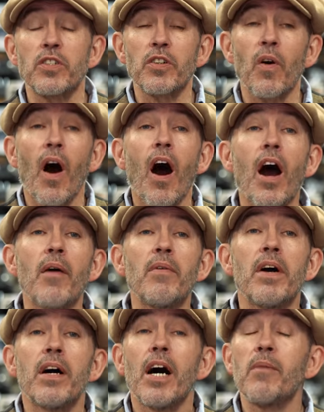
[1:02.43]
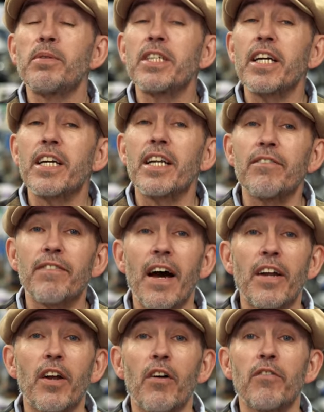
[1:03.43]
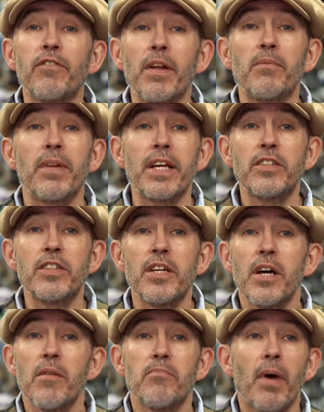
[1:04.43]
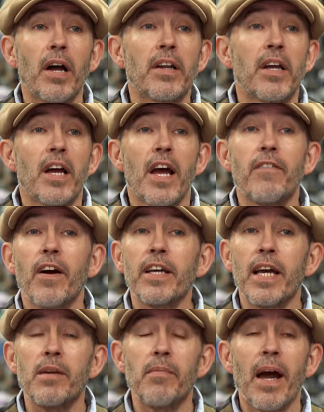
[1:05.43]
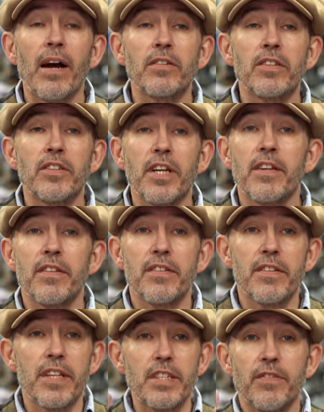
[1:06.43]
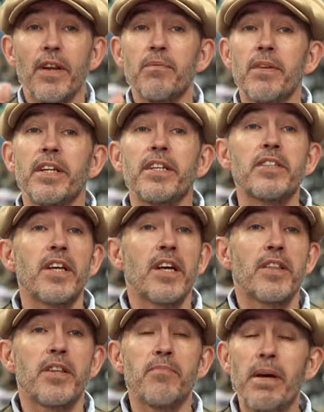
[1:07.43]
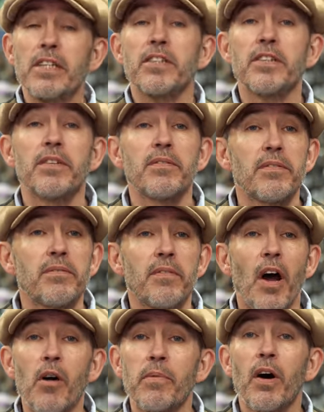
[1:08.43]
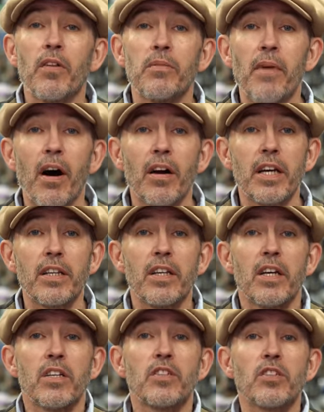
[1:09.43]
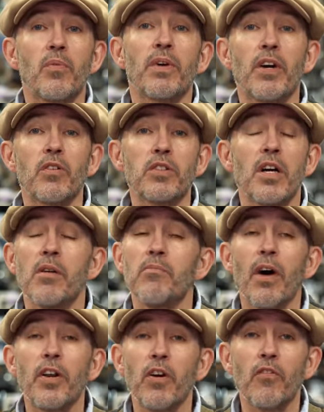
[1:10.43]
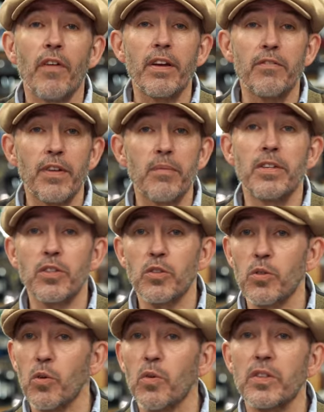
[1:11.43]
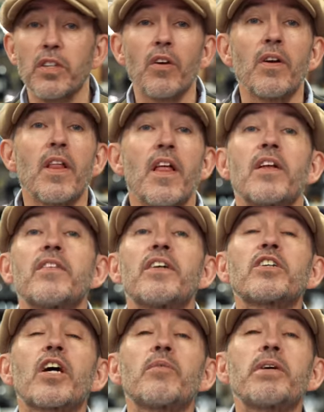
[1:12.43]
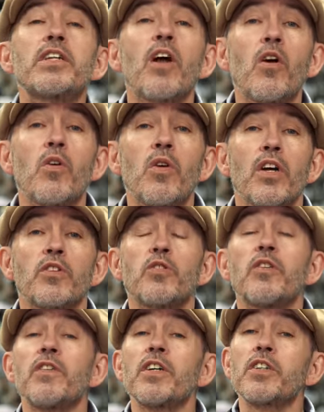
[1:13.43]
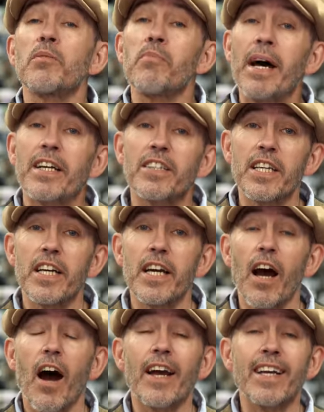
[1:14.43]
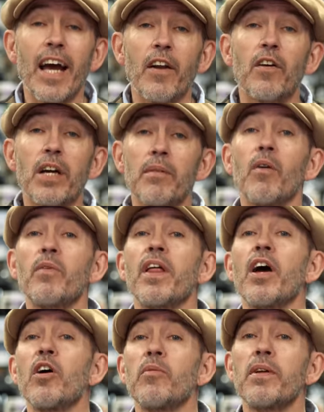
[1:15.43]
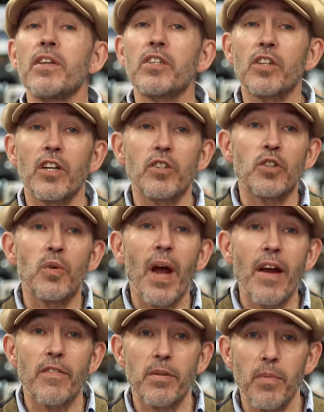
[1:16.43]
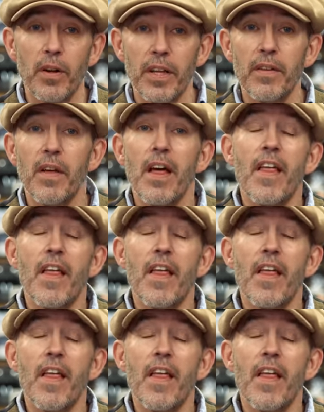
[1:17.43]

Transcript: So I'm a particular fan of flip lids, but if I came out and said this flip lid is the best helmet on the market, someone else might not rate flip lids at all. So there's going to be no universal panacea here. I cannot come up with a helmet that's going to suit everybody.